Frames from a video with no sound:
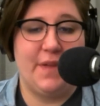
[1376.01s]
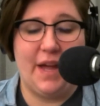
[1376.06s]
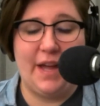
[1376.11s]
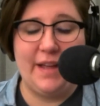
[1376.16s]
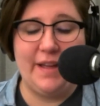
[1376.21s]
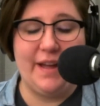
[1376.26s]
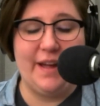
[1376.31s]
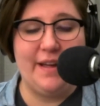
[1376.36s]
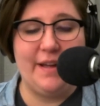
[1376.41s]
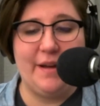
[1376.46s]

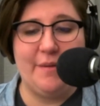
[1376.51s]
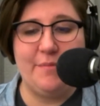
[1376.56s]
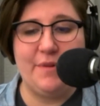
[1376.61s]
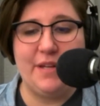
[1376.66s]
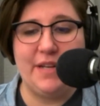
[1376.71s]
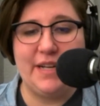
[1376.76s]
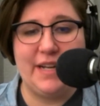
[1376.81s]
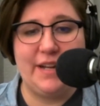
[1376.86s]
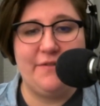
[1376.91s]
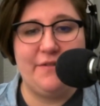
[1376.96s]
I'm
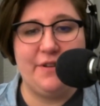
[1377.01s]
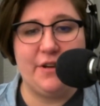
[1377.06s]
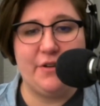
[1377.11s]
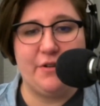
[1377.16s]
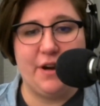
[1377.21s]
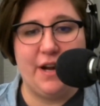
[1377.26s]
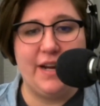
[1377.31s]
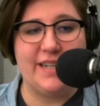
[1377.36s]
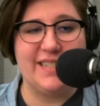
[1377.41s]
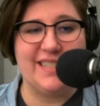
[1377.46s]
gonna give it a
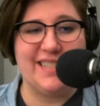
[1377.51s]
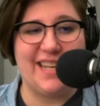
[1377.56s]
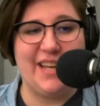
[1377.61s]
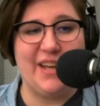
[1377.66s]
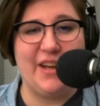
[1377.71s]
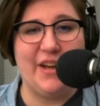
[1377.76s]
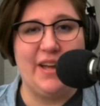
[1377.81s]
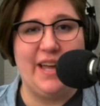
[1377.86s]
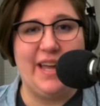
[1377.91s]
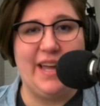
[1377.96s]
great
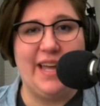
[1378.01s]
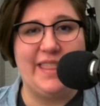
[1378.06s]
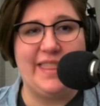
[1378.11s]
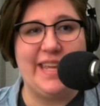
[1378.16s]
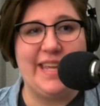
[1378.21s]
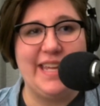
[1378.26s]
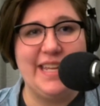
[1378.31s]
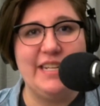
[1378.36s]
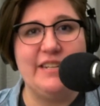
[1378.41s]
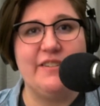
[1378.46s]
because at
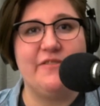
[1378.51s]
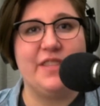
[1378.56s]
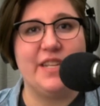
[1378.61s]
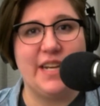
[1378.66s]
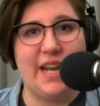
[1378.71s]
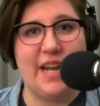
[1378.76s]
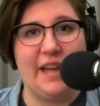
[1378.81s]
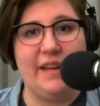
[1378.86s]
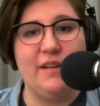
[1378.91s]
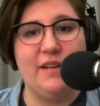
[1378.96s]
the end of the
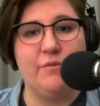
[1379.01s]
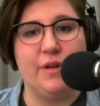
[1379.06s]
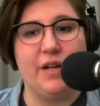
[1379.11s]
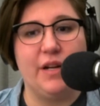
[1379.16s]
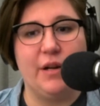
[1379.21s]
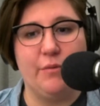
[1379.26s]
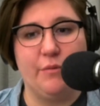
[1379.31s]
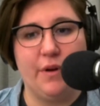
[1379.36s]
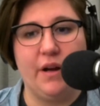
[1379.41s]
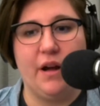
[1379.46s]
night
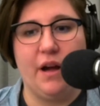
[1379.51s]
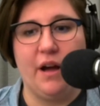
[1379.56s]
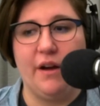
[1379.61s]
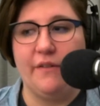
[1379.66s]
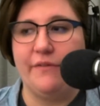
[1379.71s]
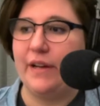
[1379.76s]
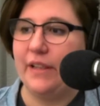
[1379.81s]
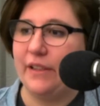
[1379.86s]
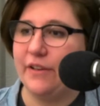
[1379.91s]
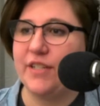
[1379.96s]
when it went
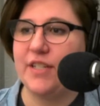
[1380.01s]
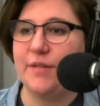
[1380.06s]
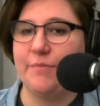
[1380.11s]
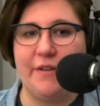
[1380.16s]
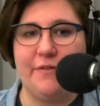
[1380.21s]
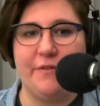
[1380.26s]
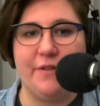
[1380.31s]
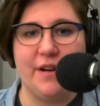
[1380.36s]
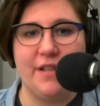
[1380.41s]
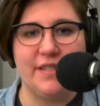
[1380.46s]
off, I looked at
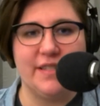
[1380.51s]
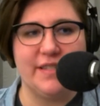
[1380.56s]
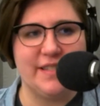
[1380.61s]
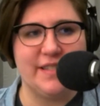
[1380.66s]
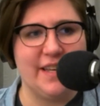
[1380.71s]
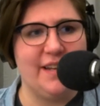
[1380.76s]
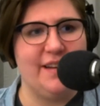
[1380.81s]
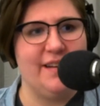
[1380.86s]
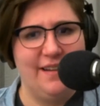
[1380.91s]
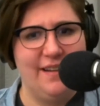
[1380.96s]
my friends and
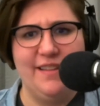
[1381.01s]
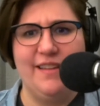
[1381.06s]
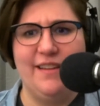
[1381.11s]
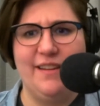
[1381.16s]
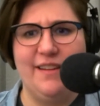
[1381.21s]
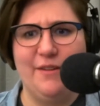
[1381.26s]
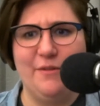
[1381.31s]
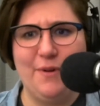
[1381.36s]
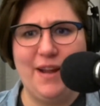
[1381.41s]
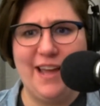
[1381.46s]
said,
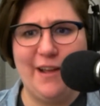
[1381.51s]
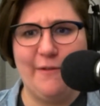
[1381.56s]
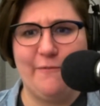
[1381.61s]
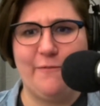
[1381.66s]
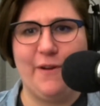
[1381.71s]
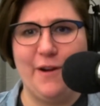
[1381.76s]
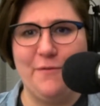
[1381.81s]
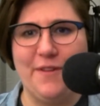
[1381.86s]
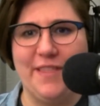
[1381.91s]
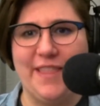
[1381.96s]
"We had
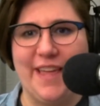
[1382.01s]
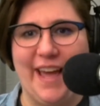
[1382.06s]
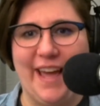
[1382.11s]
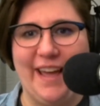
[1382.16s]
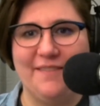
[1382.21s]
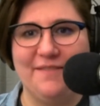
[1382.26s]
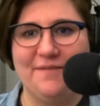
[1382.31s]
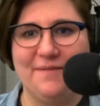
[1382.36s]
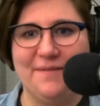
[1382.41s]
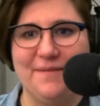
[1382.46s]
fun with
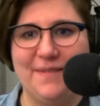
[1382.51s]
that.